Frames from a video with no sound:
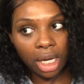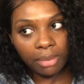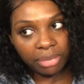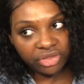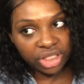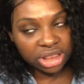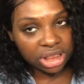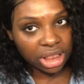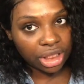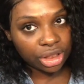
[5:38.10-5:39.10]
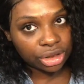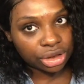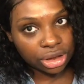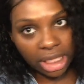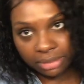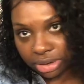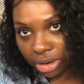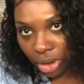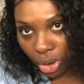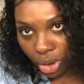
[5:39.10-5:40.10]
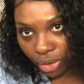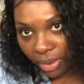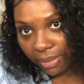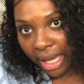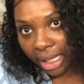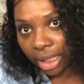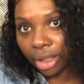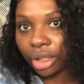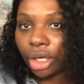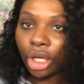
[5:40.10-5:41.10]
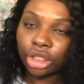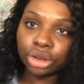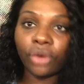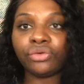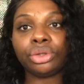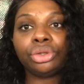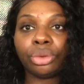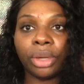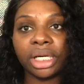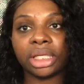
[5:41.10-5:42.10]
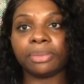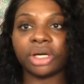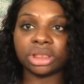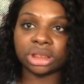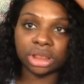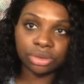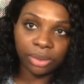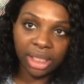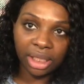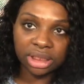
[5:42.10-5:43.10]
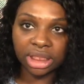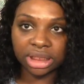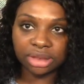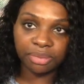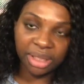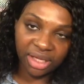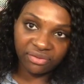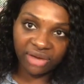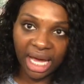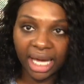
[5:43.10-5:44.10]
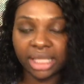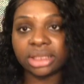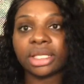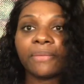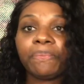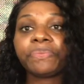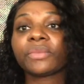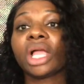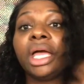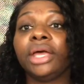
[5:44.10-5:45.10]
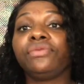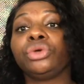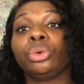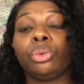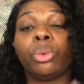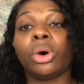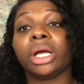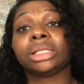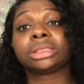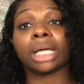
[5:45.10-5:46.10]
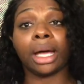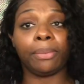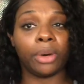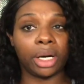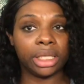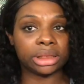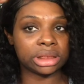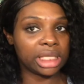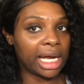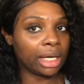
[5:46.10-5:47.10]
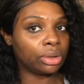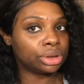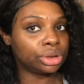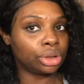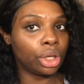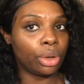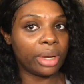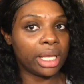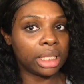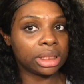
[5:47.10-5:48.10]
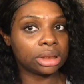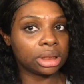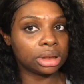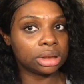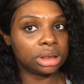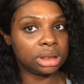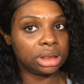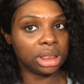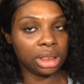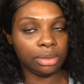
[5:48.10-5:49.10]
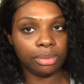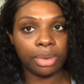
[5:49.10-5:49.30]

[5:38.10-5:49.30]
but the center stops all the way back here. So if you do want to purchase this wig, just be advised, if you want a side part, it's not going to go as deep.